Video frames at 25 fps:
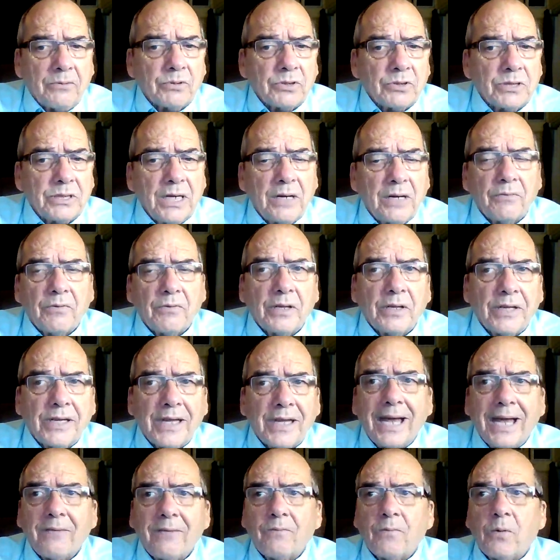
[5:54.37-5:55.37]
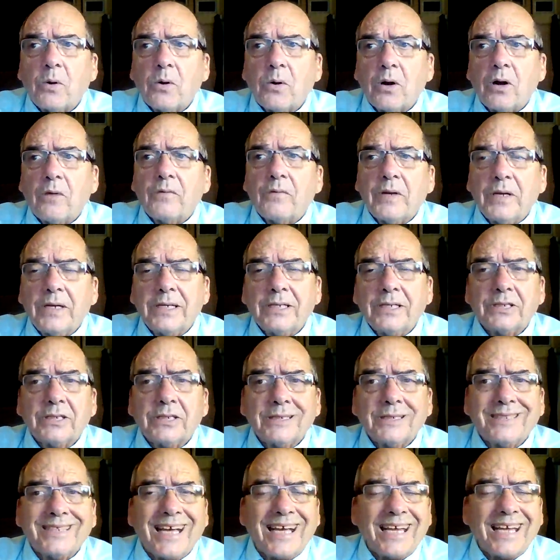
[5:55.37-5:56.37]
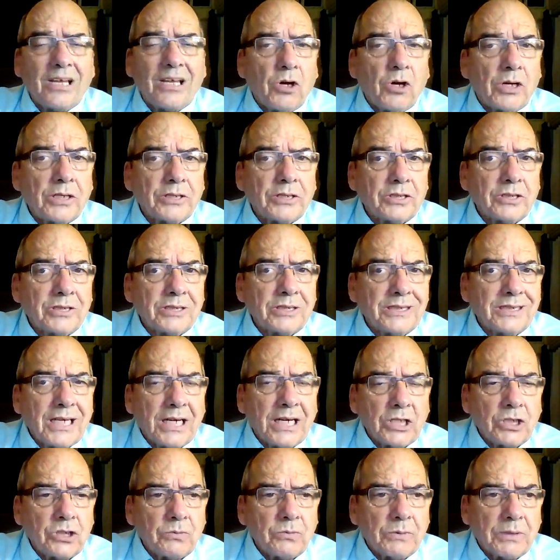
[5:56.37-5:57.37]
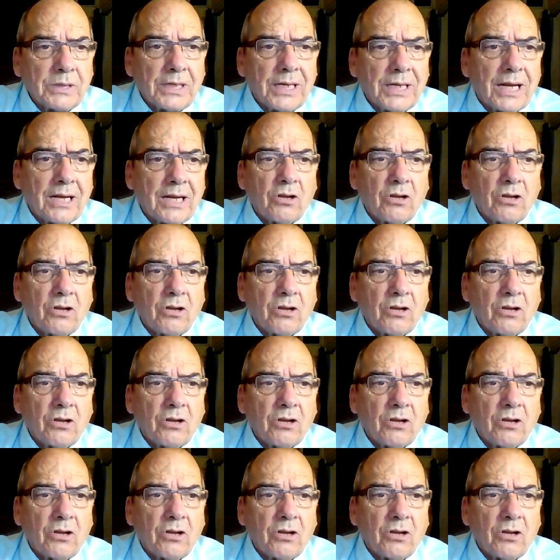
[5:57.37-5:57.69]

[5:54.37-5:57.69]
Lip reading: It was never that far off in the distance that I lost touch with it.